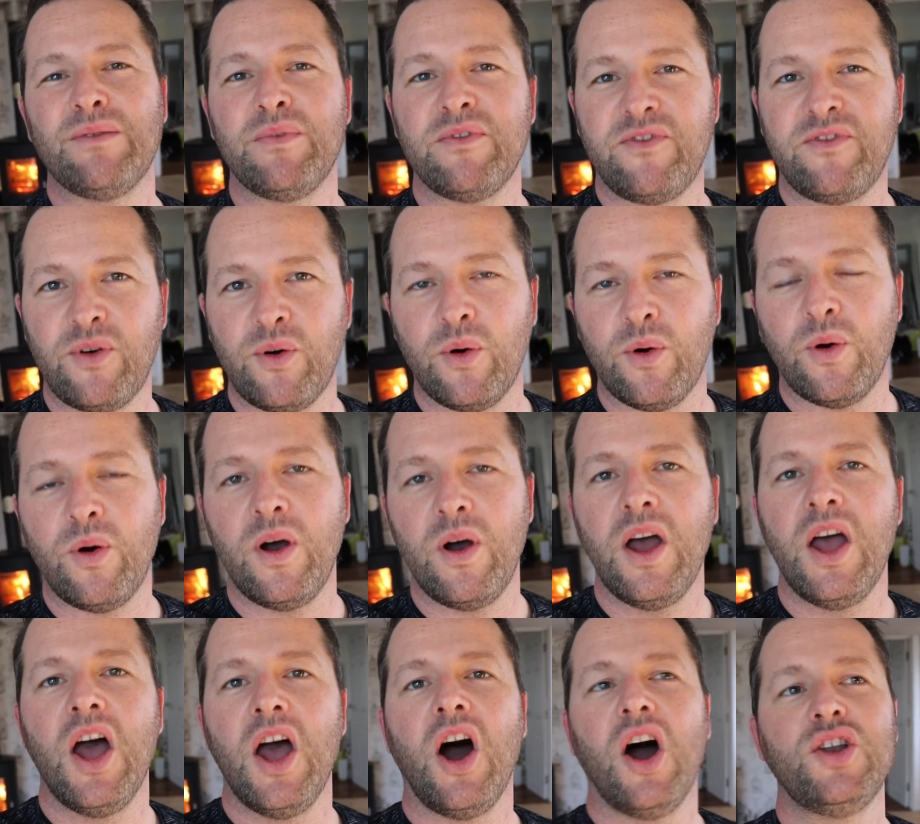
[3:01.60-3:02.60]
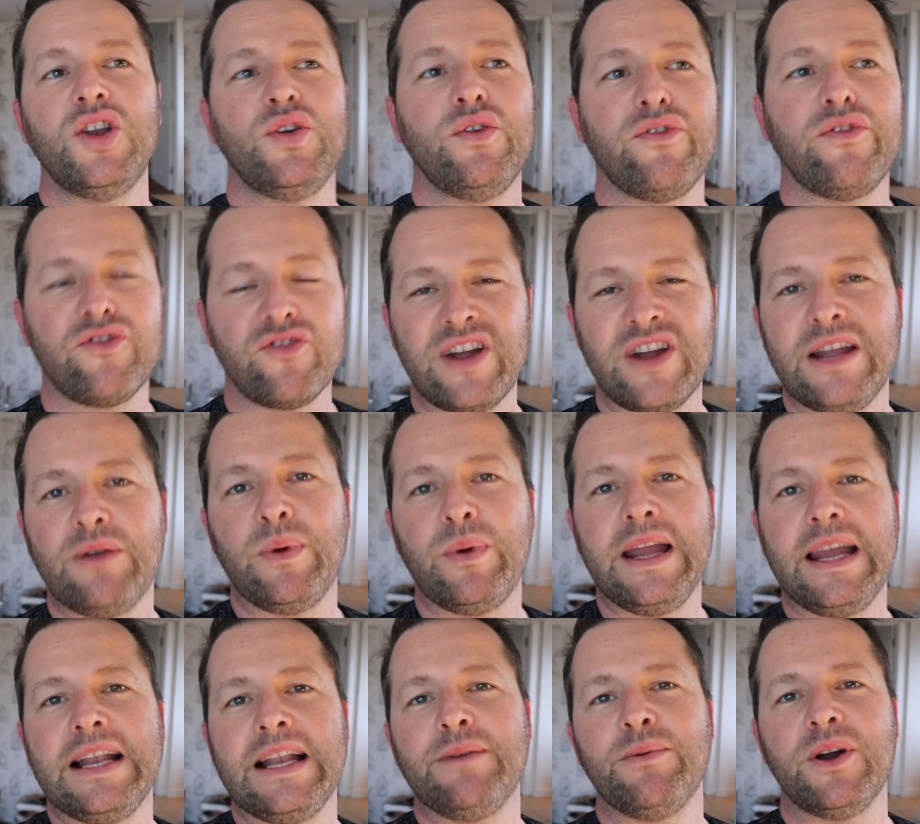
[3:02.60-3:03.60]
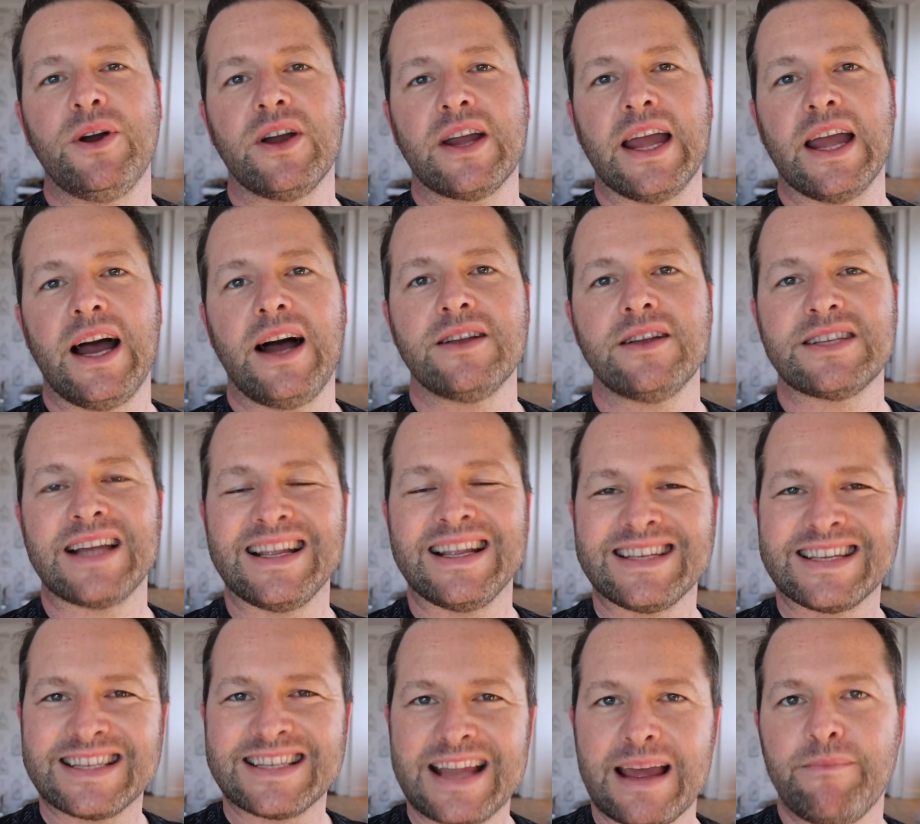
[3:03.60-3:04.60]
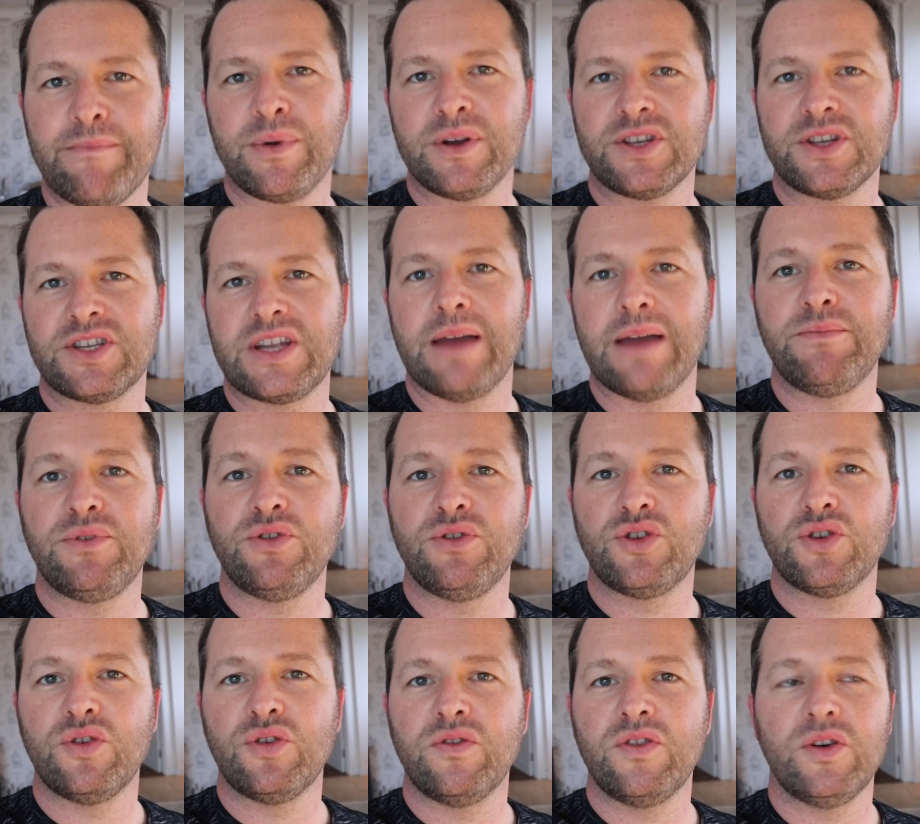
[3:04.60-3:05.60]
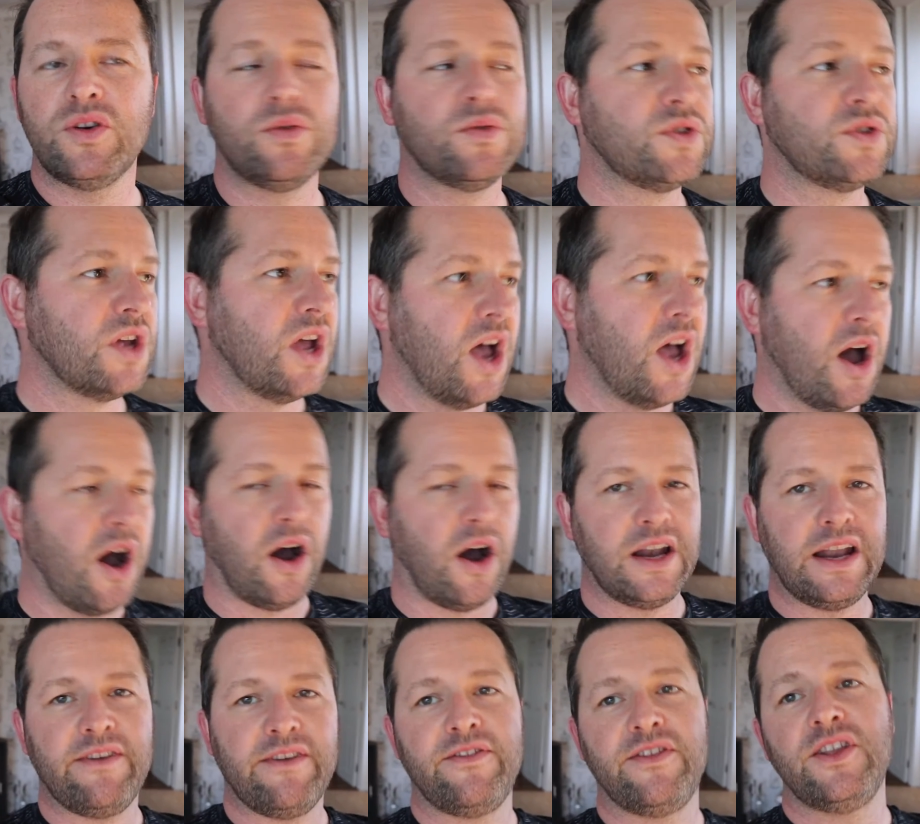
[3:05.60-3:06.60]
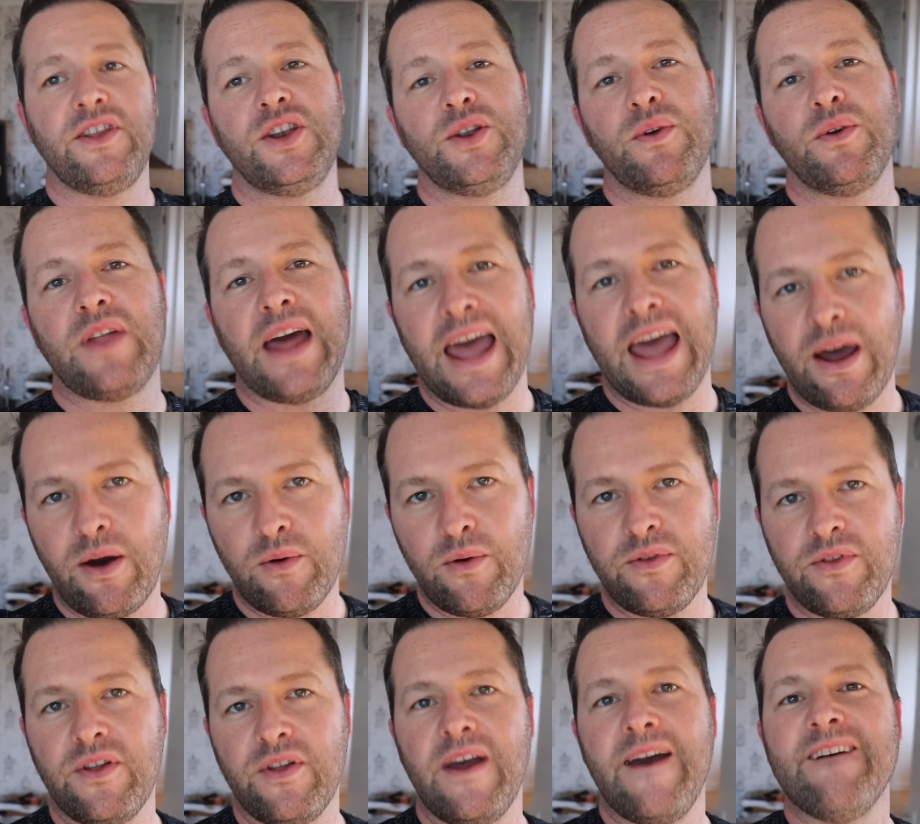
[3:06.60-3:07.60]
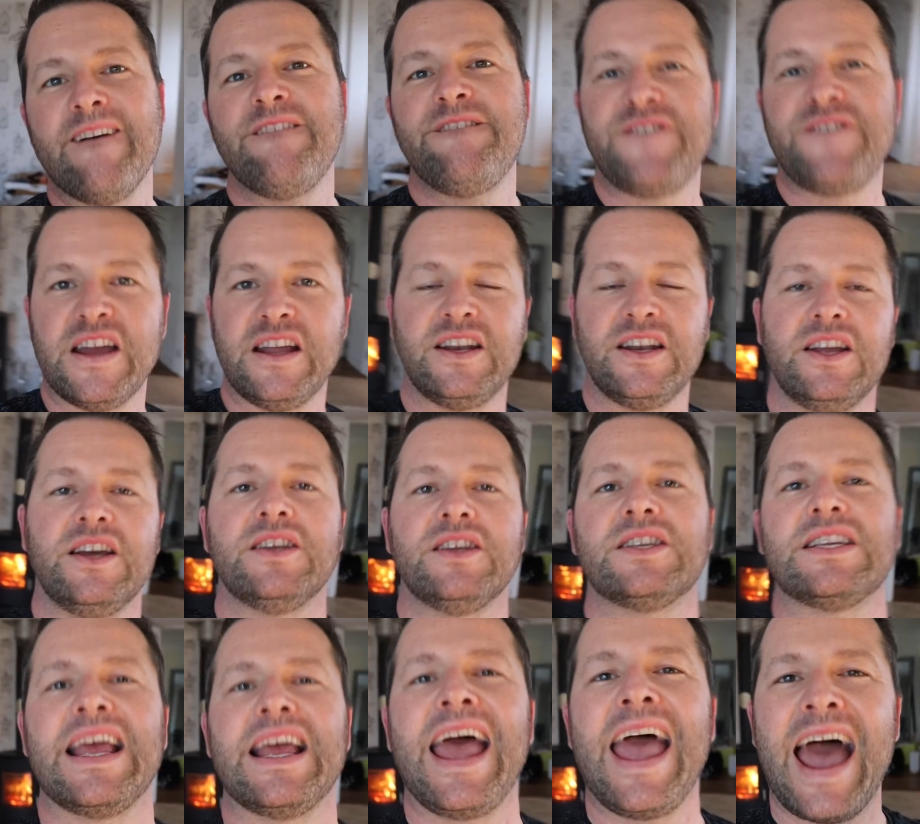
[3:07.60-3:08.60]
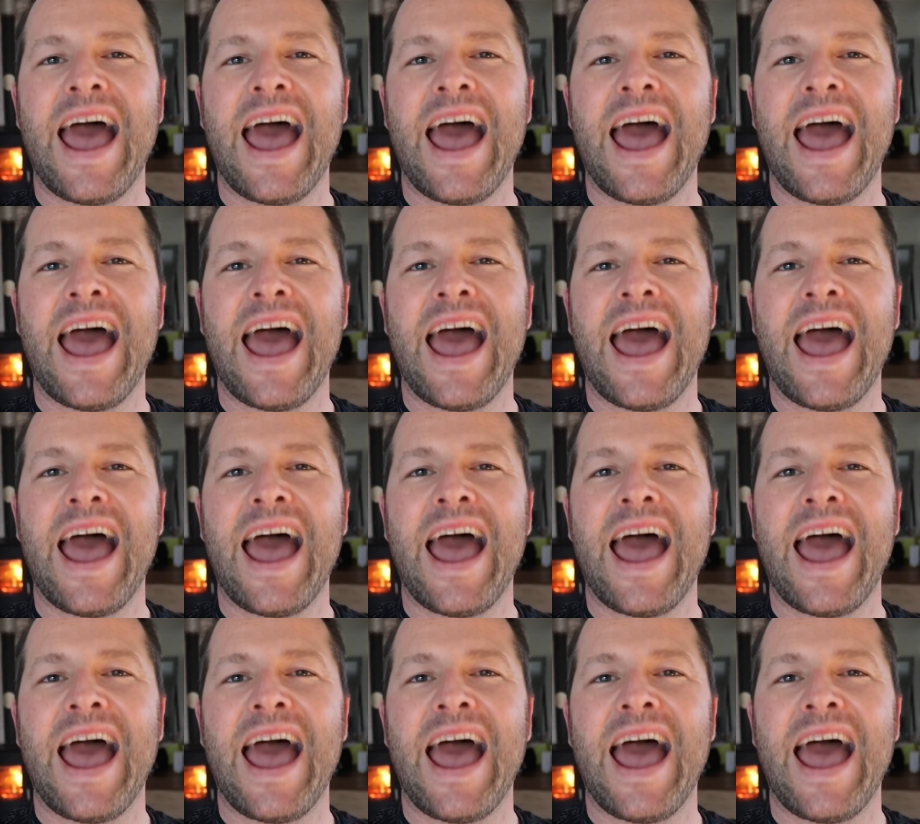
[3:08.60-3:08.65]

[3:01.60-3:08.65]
before, I do free weekly workouts and step-by-step tutorials on everything to do with health, fitness,